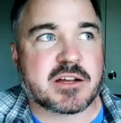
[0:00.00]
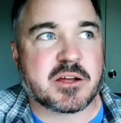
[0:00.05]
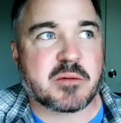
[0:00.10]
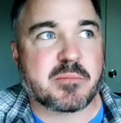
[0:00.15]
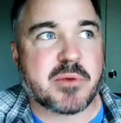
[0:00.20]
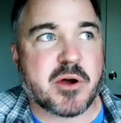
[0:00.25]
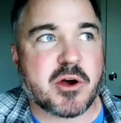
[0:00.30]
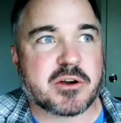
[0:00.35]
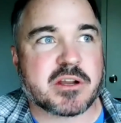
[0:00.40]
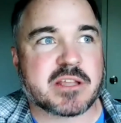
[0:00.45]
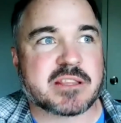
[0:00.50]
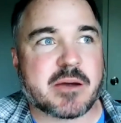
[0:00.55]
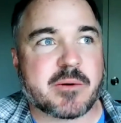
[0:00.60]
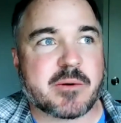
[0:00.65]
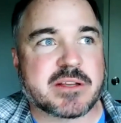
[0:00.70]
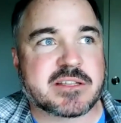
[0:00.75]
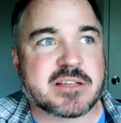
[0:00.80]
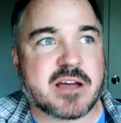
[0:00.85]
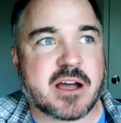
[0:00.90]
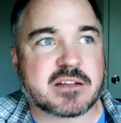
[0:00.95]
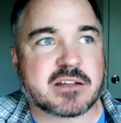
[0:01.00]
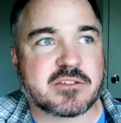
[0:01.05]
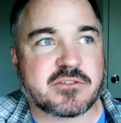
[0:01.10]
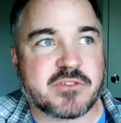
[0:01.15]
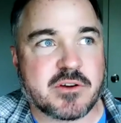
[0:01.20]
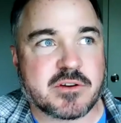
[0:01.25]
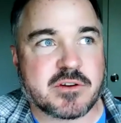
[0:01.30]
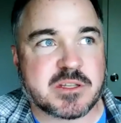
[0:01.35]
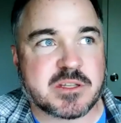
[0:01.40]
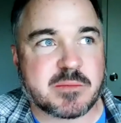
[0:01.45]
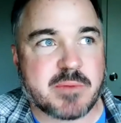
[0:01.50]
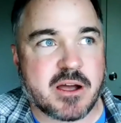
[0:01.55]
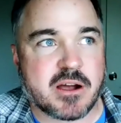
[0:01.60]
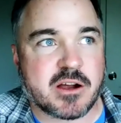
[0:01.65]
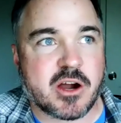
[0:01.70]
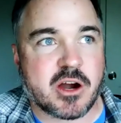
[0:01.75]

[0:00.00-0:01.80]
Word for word: component that we talk to folks about